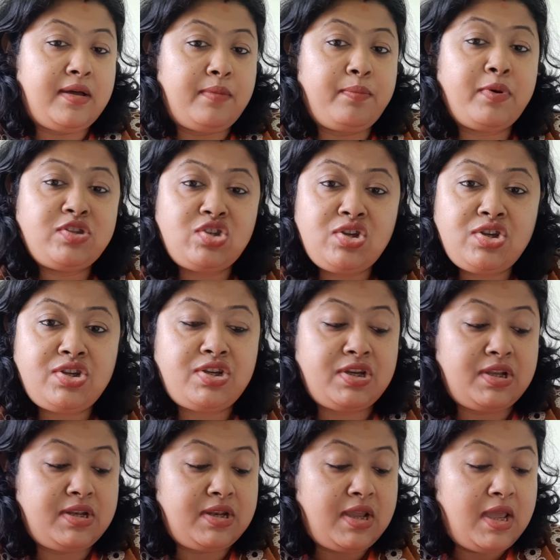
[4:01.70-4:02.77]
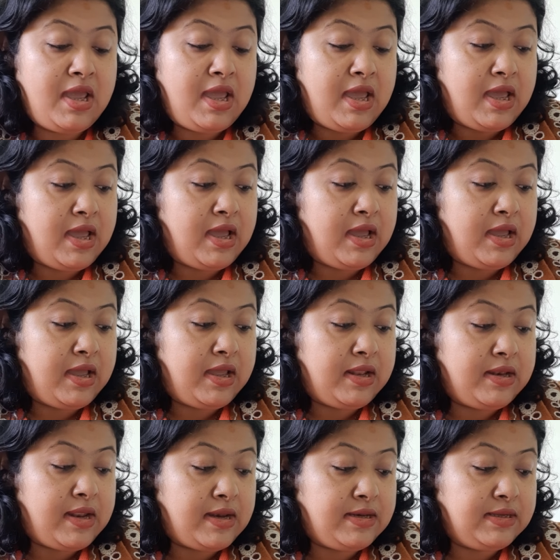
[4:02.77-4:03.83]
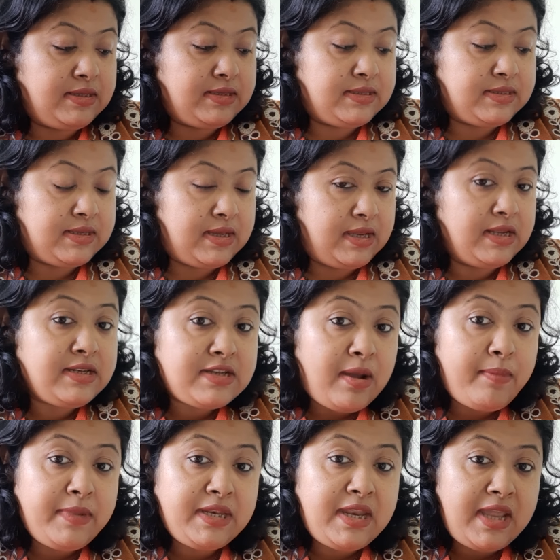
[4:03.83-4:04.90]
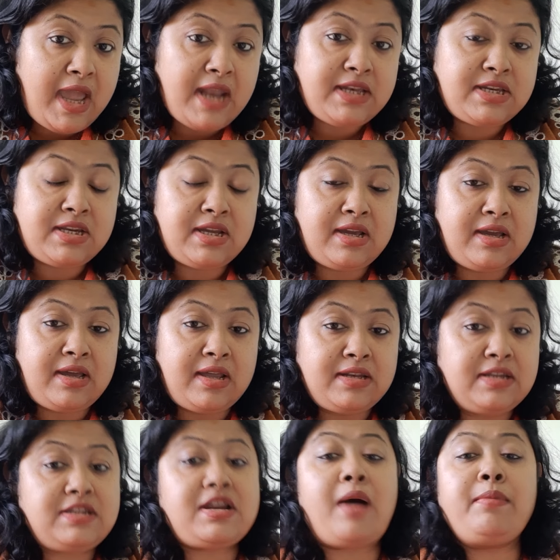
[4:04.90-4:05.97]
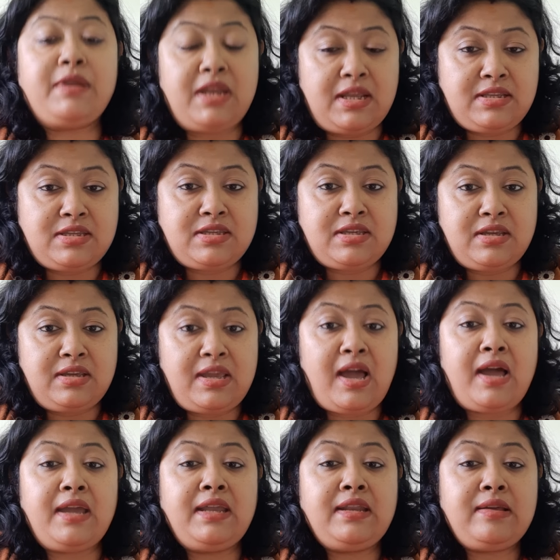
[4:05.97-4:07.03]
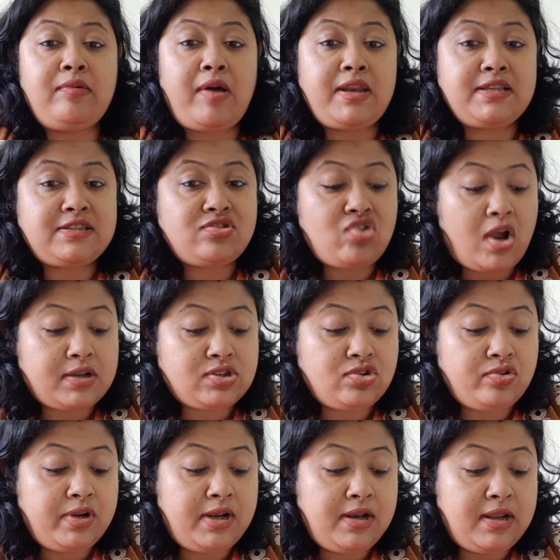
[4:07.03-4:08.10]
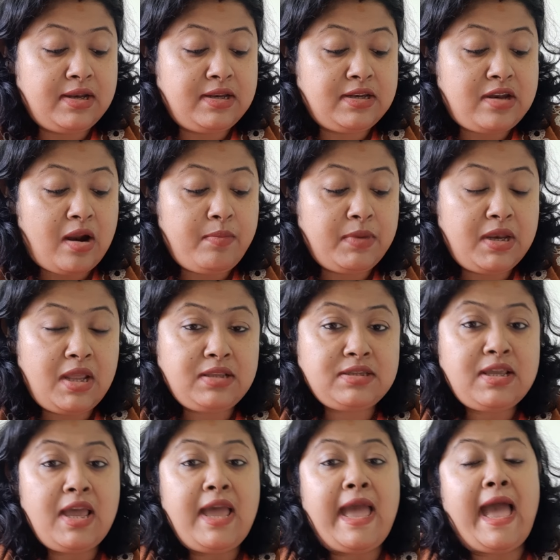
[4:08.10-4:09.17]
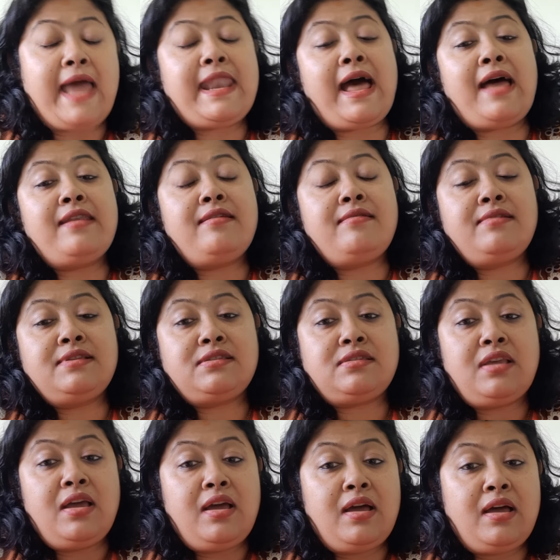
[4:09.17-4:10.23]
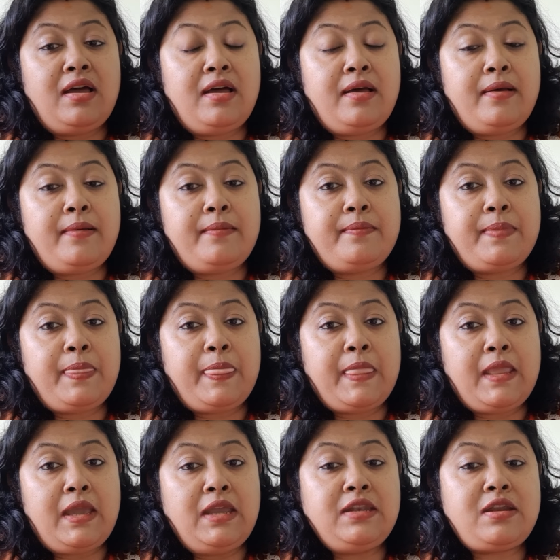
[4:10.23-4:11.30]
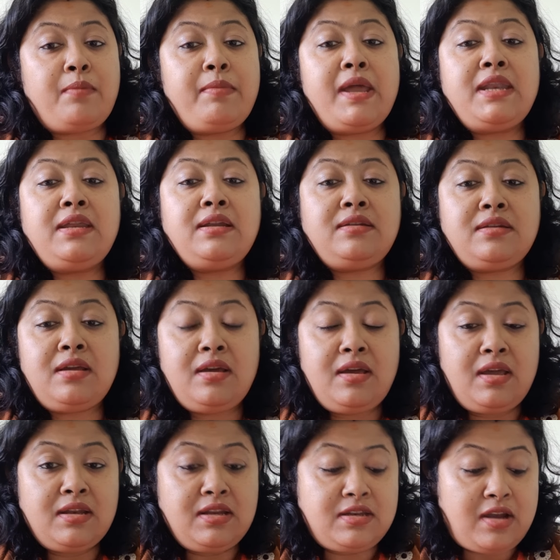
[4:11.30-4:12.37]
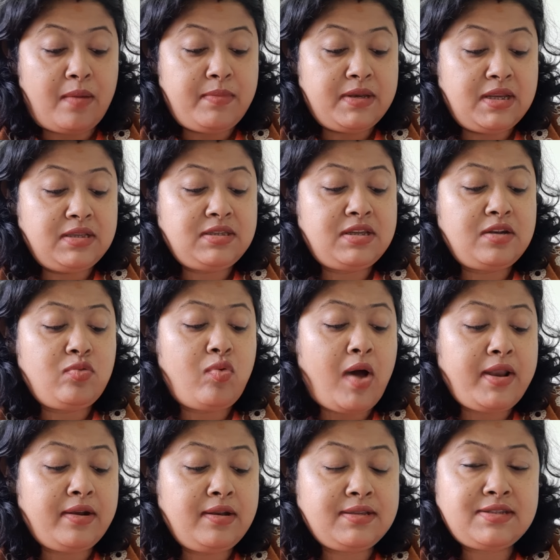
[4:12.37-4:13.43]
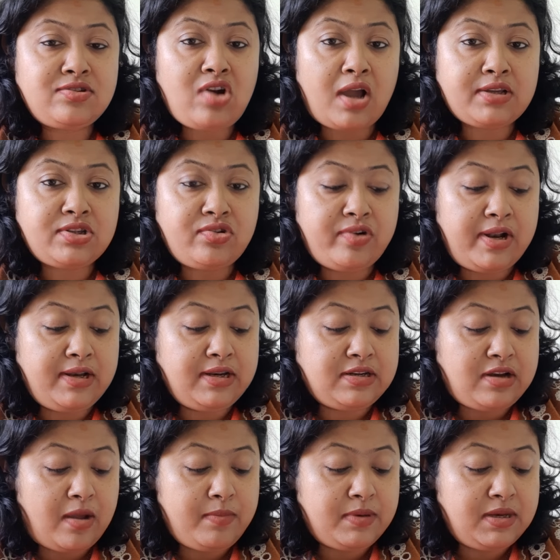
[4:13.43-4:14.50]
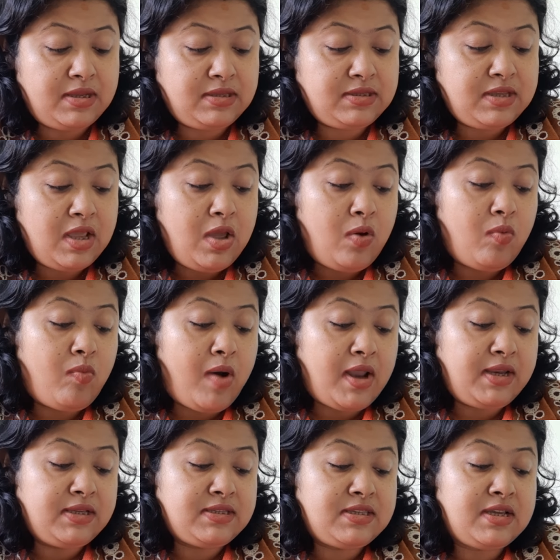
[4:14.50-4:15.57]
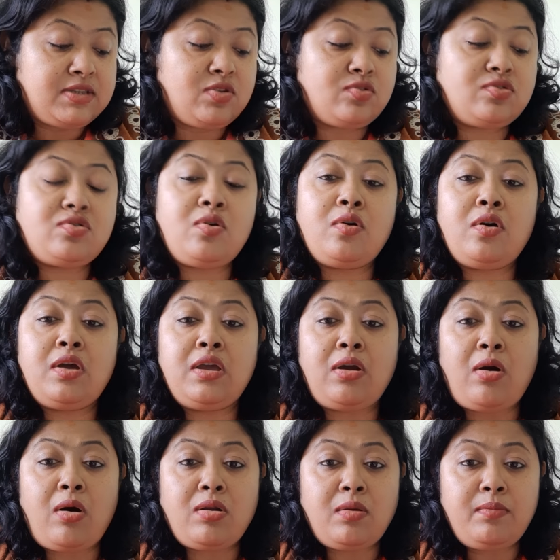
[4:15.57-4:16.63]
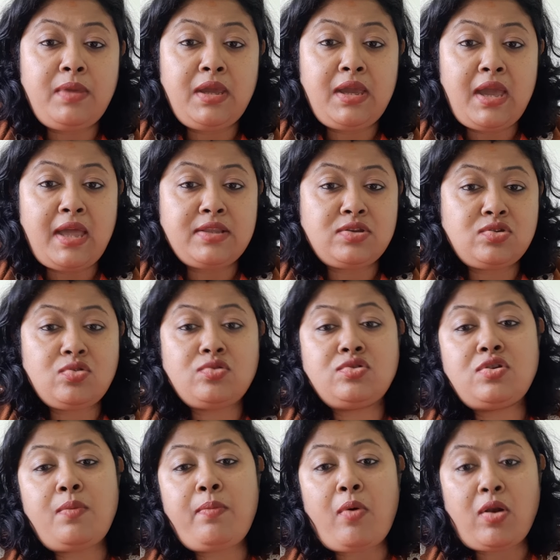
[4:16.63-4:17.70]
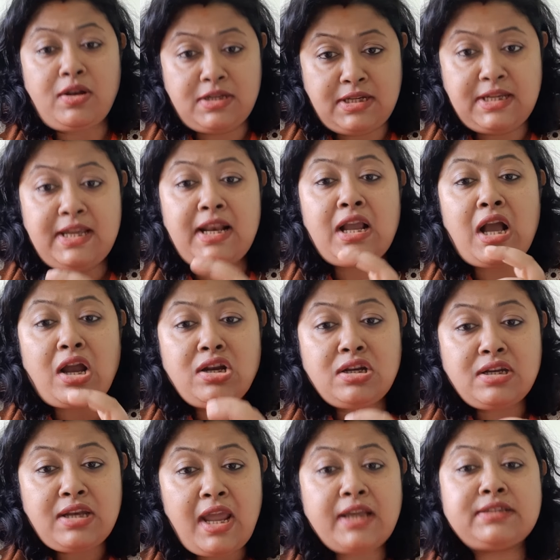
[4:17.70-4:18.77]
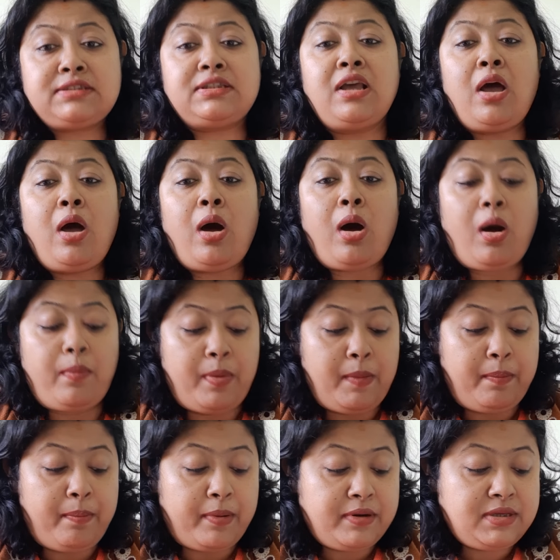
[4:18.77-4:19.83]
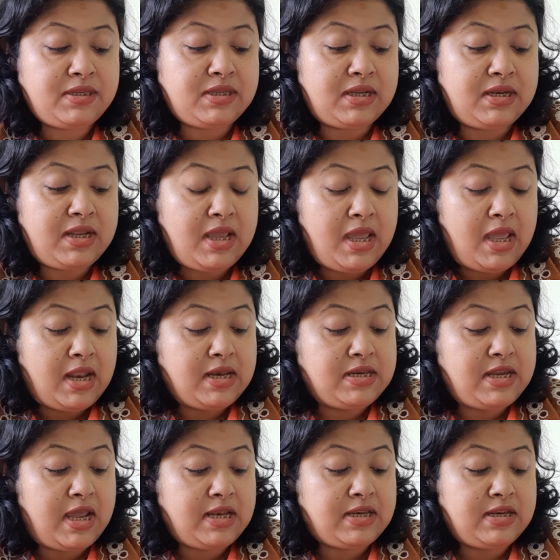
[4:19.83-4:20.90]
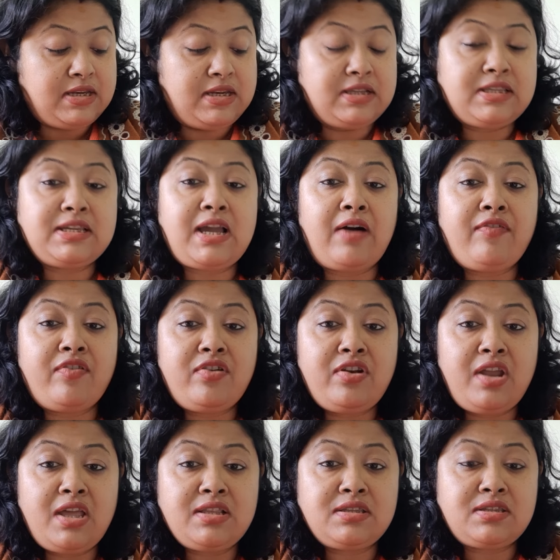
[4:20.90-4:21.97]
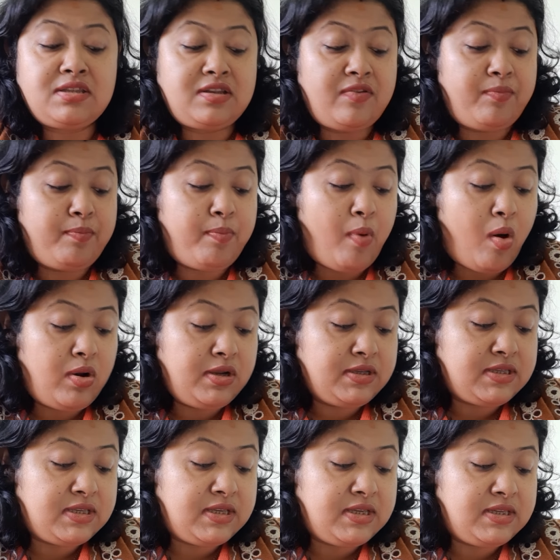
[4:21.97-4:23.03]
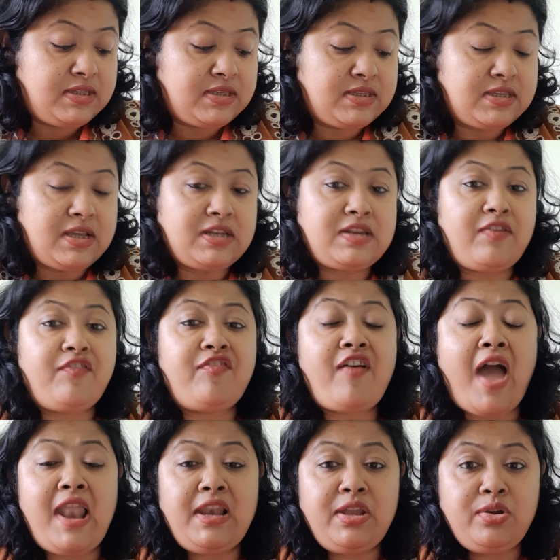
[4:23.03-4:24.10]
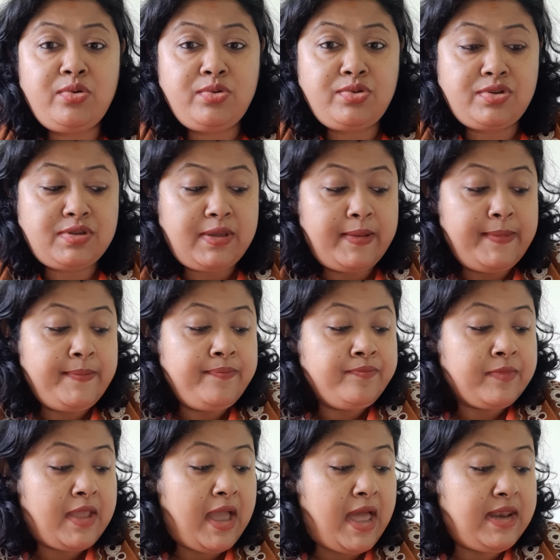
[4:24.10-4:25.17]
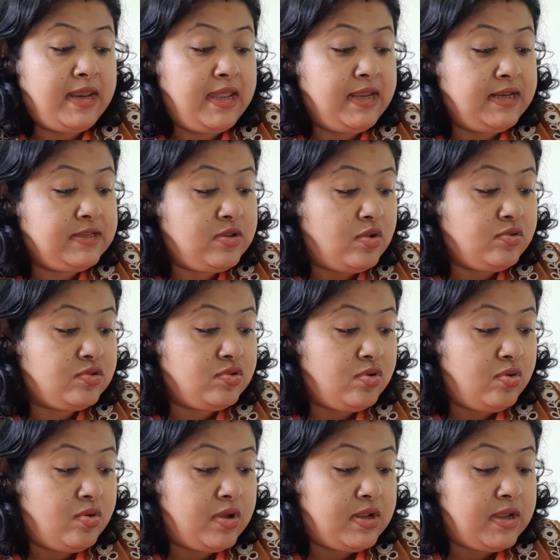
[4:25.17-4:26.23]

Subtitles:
position, that is intermediate determinants. One is structural determinants and other is intermediate determinants. That what are the structural determinants? One is the socio-economic and socio-political context of a person, that does governance, the policies, the values, and it is also